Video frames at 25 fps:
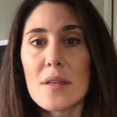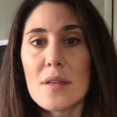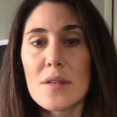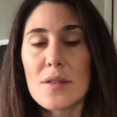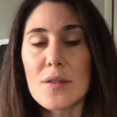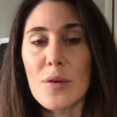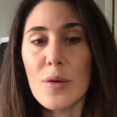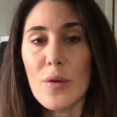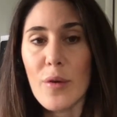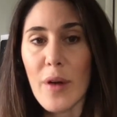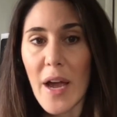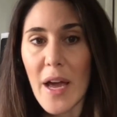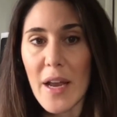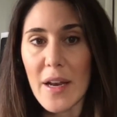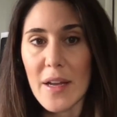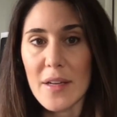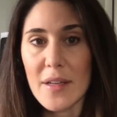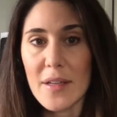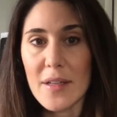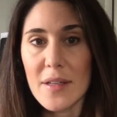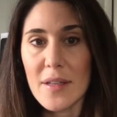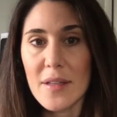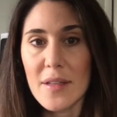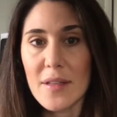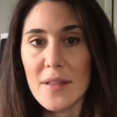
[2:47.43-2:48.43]
So granted,
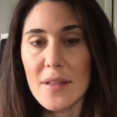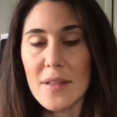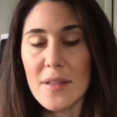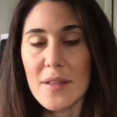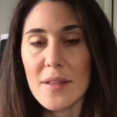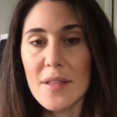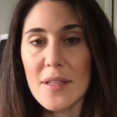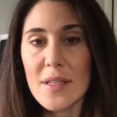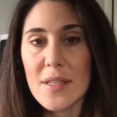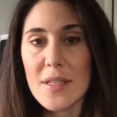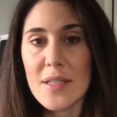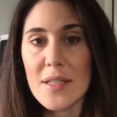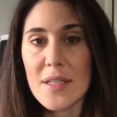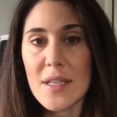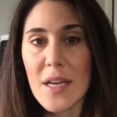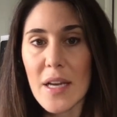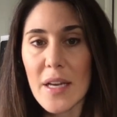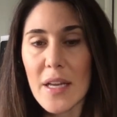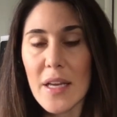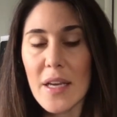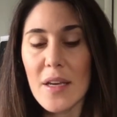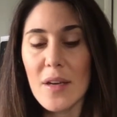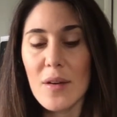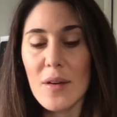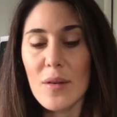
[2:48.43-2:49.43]
this
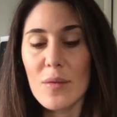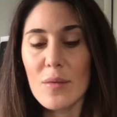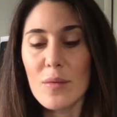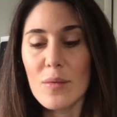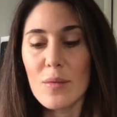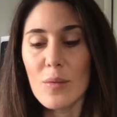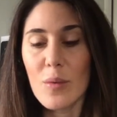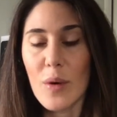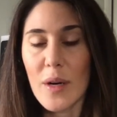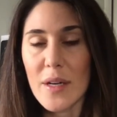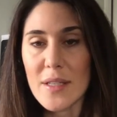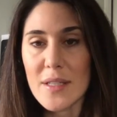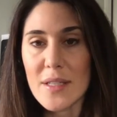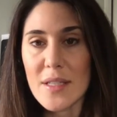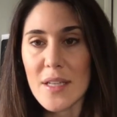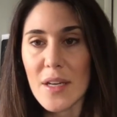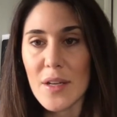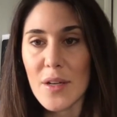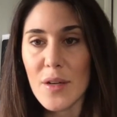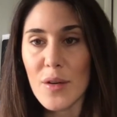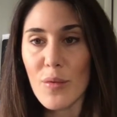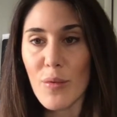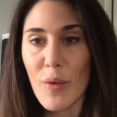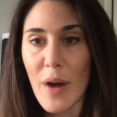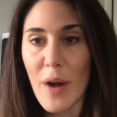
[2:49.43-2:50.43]
study was
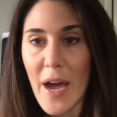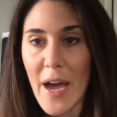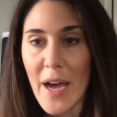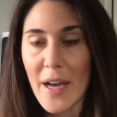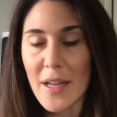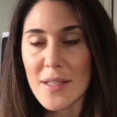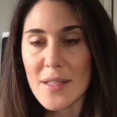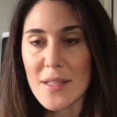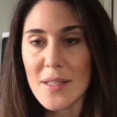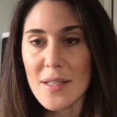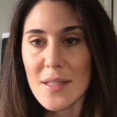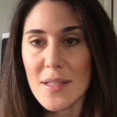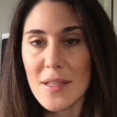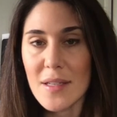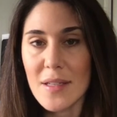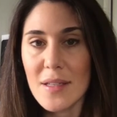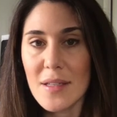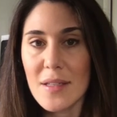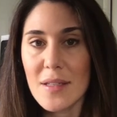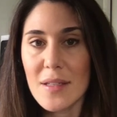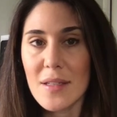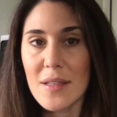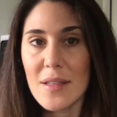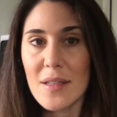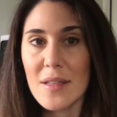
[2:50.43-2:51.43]
done in rats.
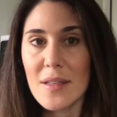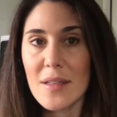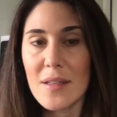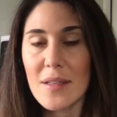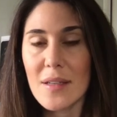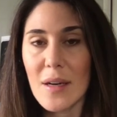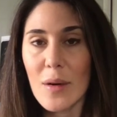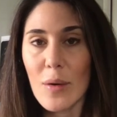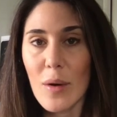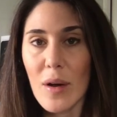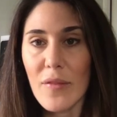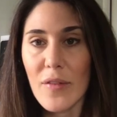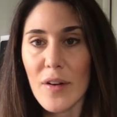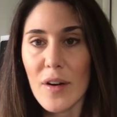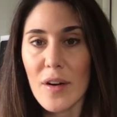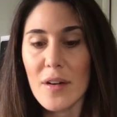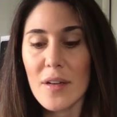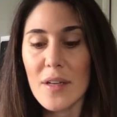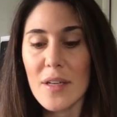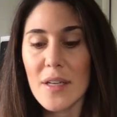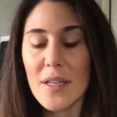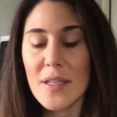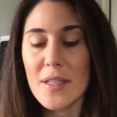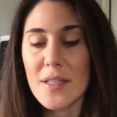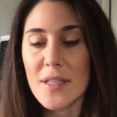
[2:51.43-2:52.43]

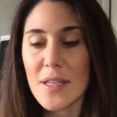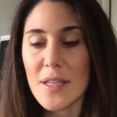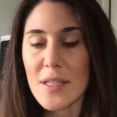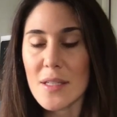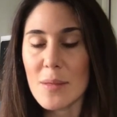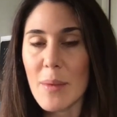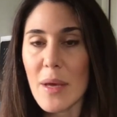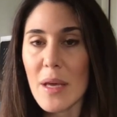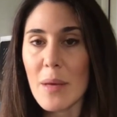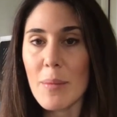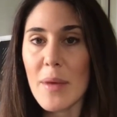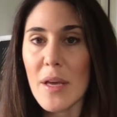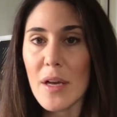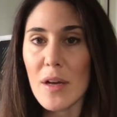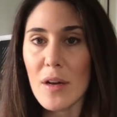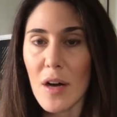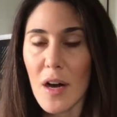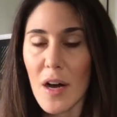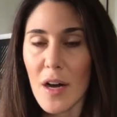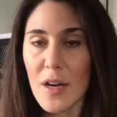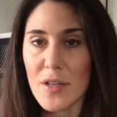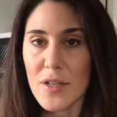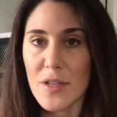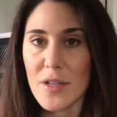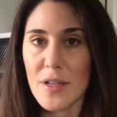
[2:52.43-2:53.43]
However, it does make me
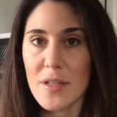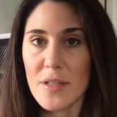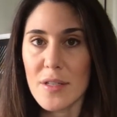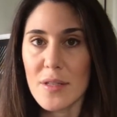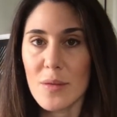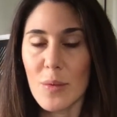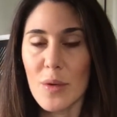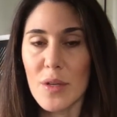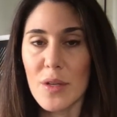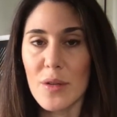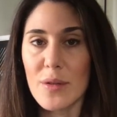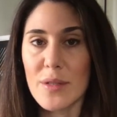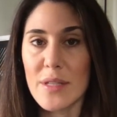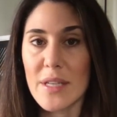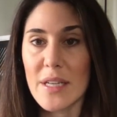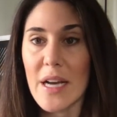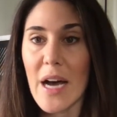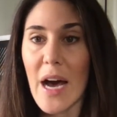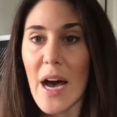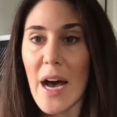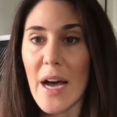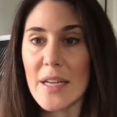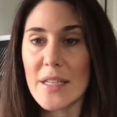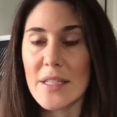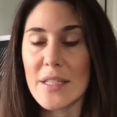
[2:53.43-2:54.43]
cautious when using
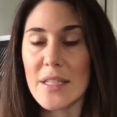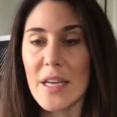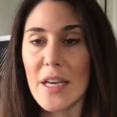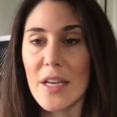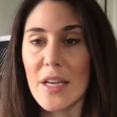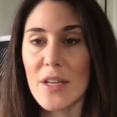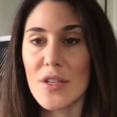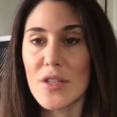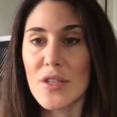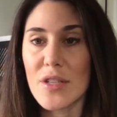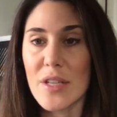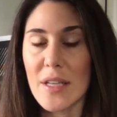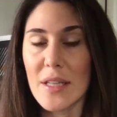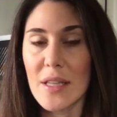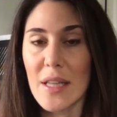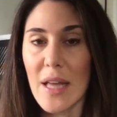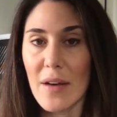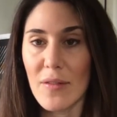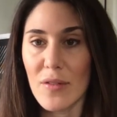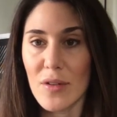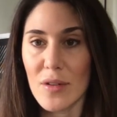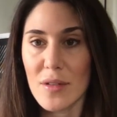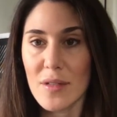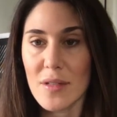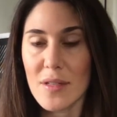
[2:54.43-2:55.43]
high THC
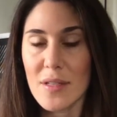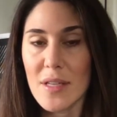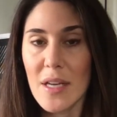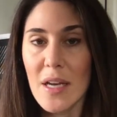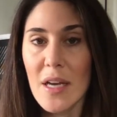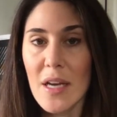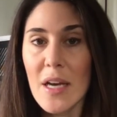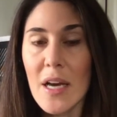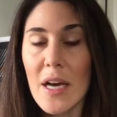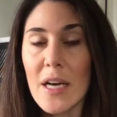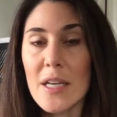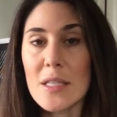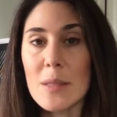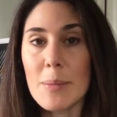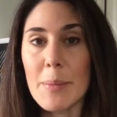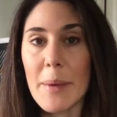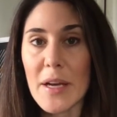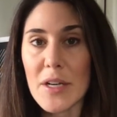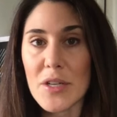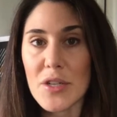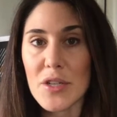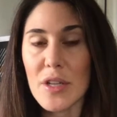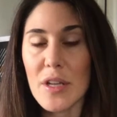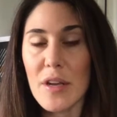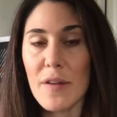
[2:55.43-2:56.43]
levels,
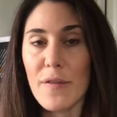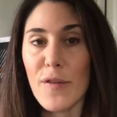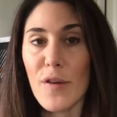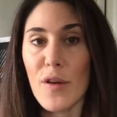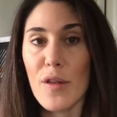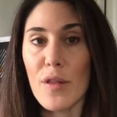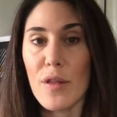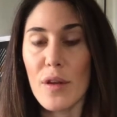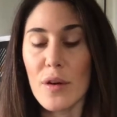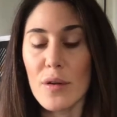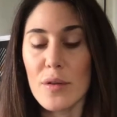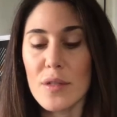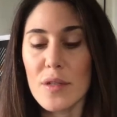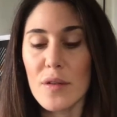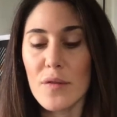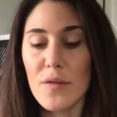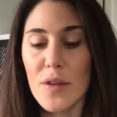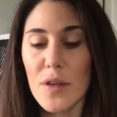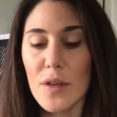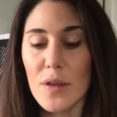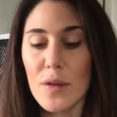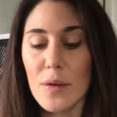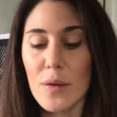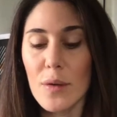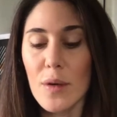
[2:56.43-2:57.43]
especially for those of
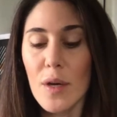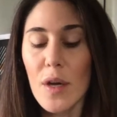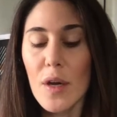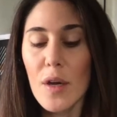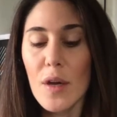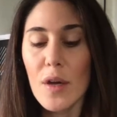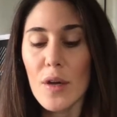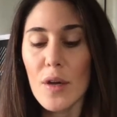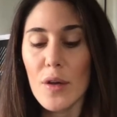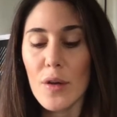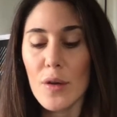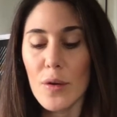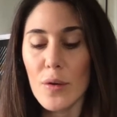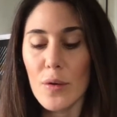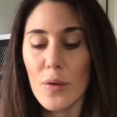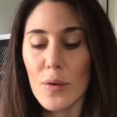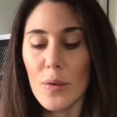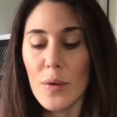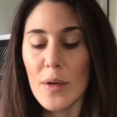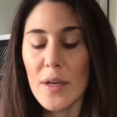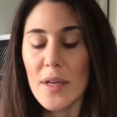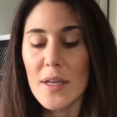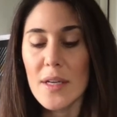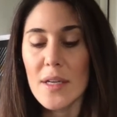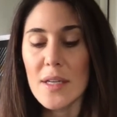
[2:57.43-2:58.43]
you
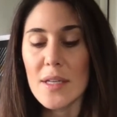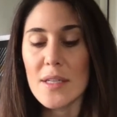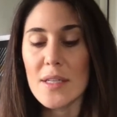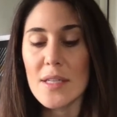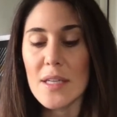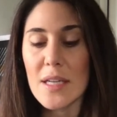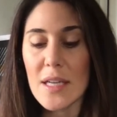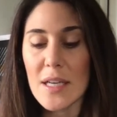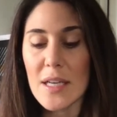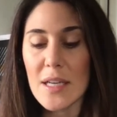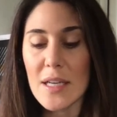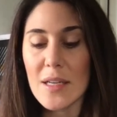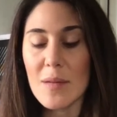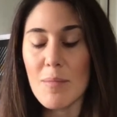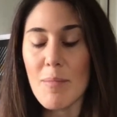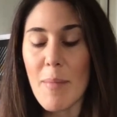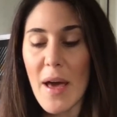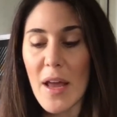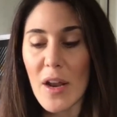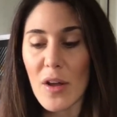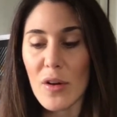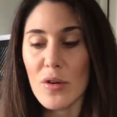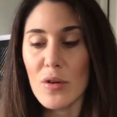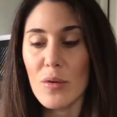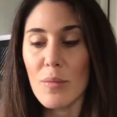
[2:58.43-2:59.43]
who need
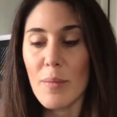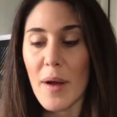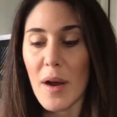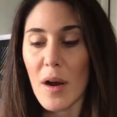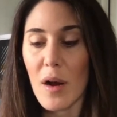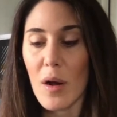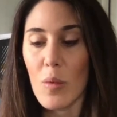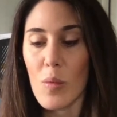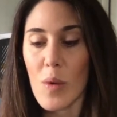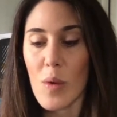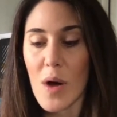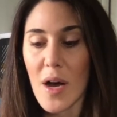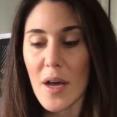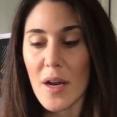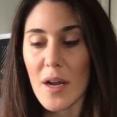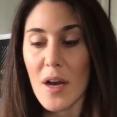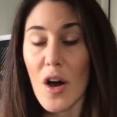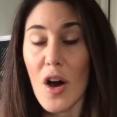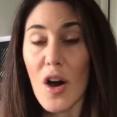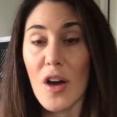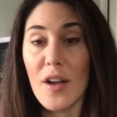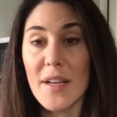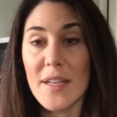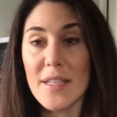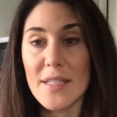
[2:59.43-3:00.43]
medical
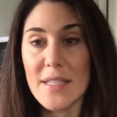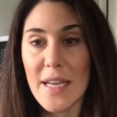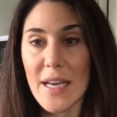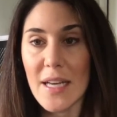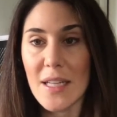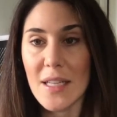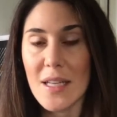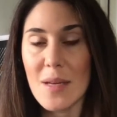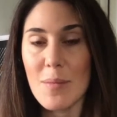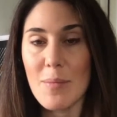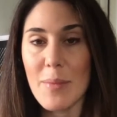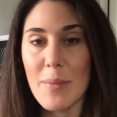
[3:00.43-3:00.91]
marijuana on a daily